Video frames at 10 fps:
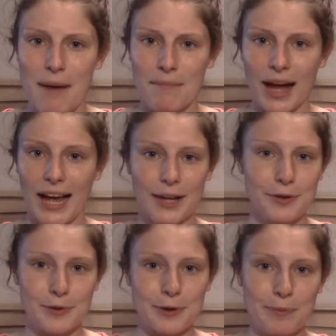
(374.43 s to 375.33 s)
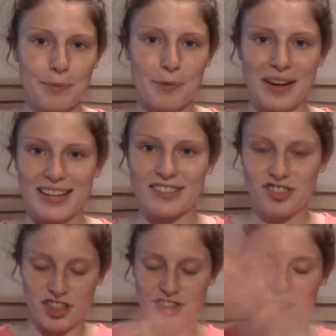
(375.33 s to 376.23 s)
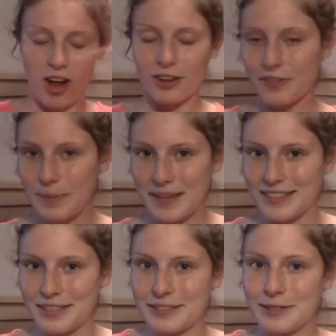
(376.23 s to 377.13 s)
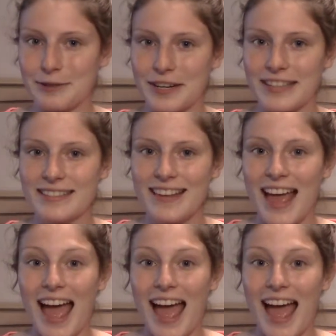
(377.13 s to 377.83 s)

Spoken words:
my group was just all of the business students.